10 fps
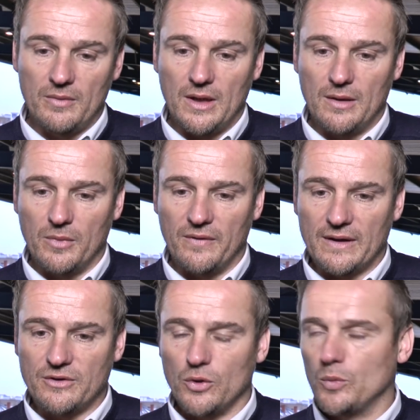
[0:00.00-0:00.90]
We've
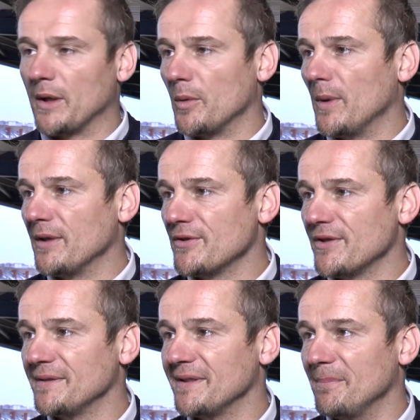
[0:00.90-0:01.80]
had two
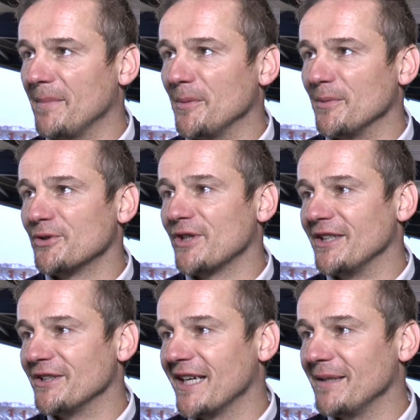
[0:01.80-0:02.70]
one-on-ones, then moments
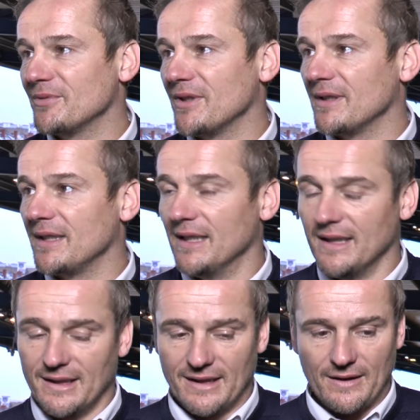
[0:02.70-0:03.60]
change games, don't they?
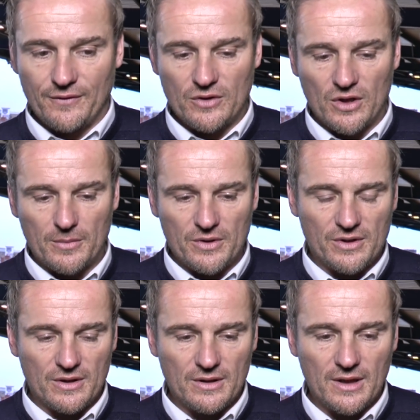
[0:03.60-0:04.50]
Nathan
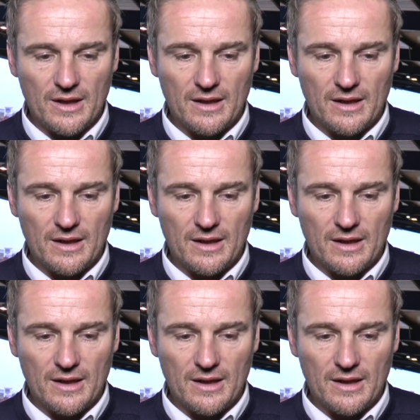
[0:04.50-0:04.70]
Thomas and